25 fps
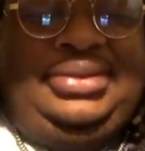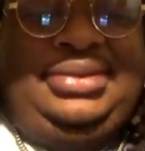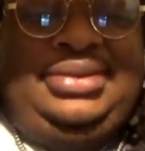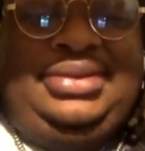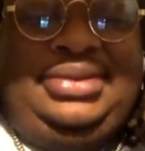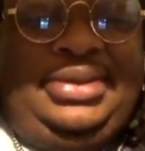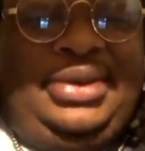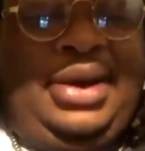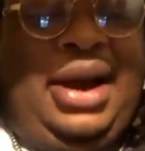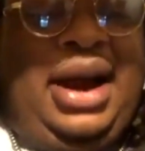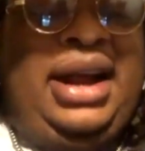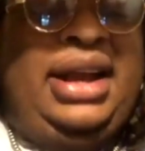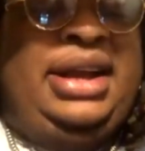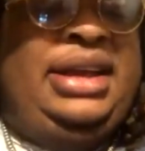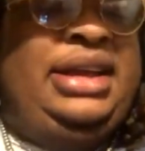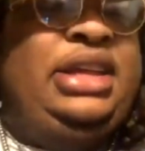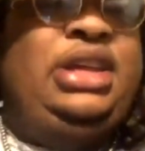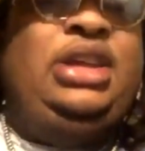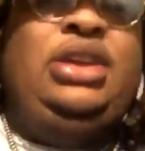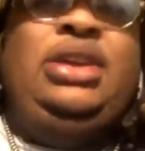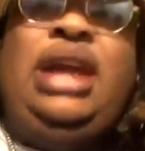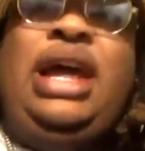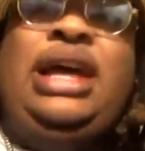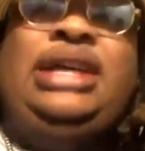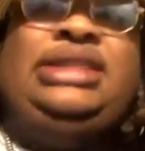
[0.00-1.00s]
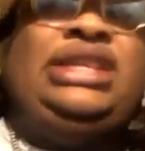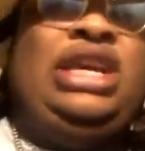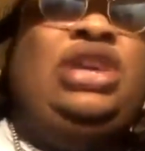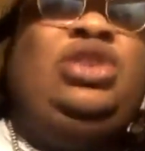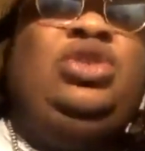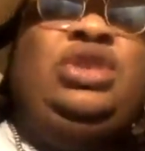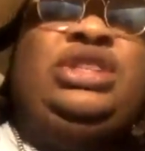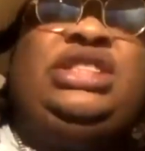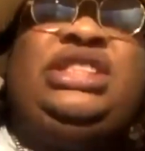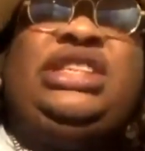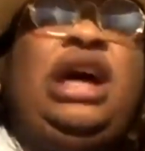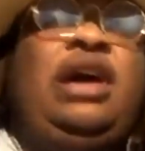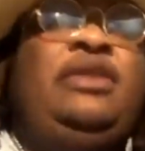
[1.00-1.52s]
Right. You like say you
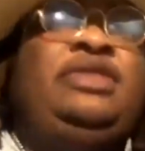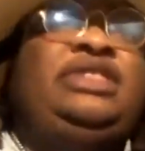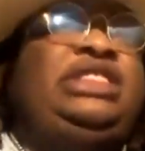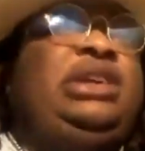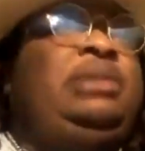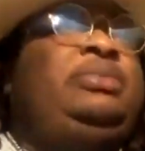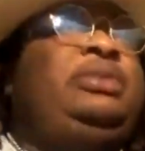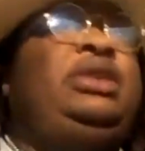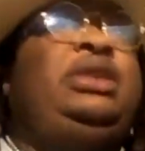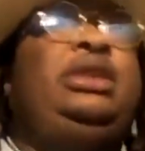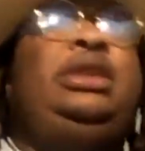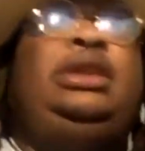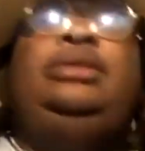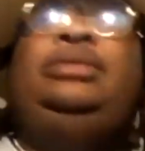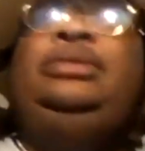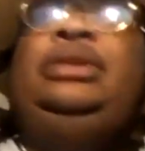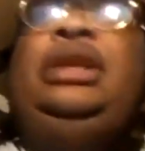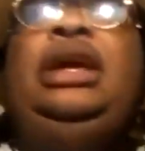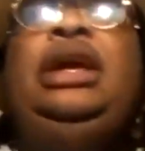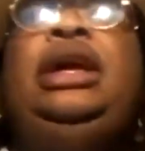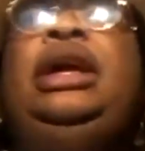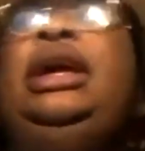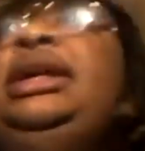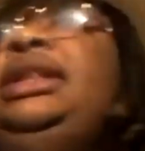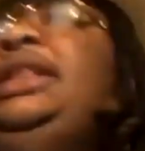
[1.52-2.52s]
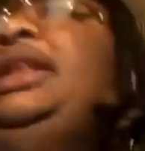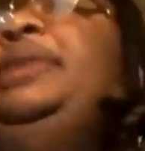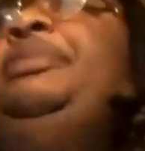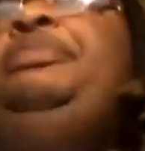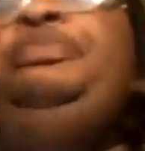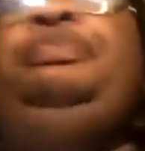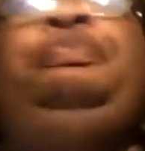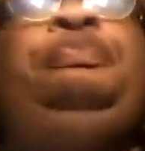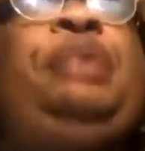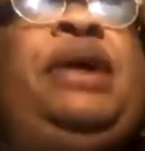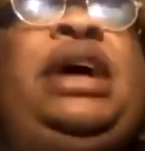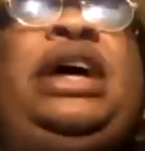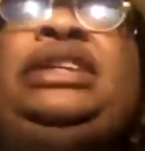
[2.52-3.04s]
discover some of the
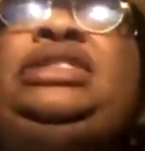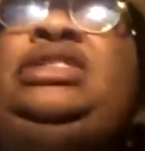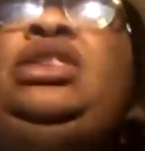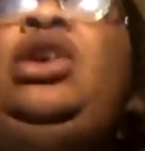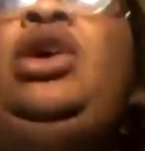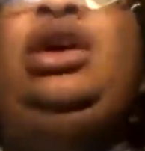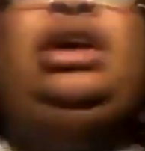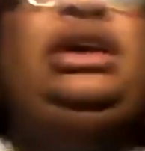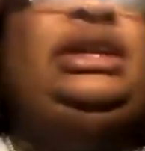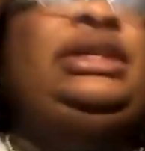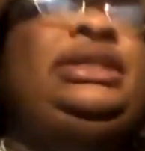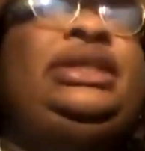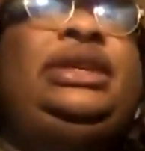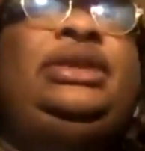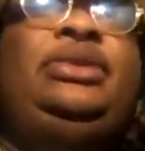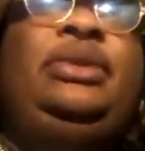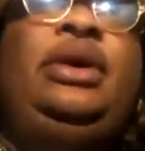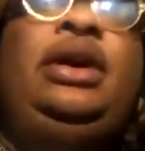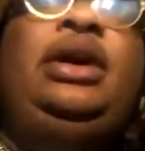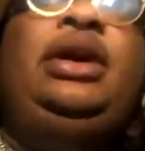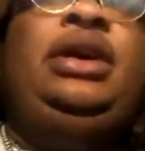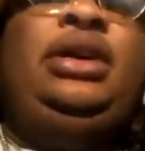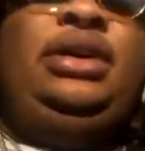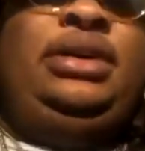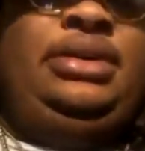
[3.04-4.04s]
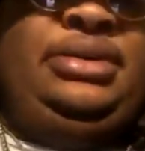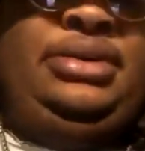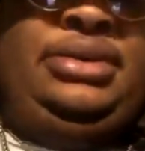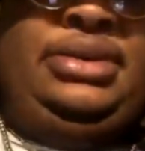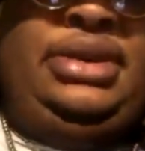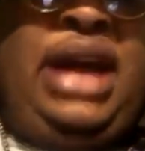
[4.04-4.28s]
best artists in the world.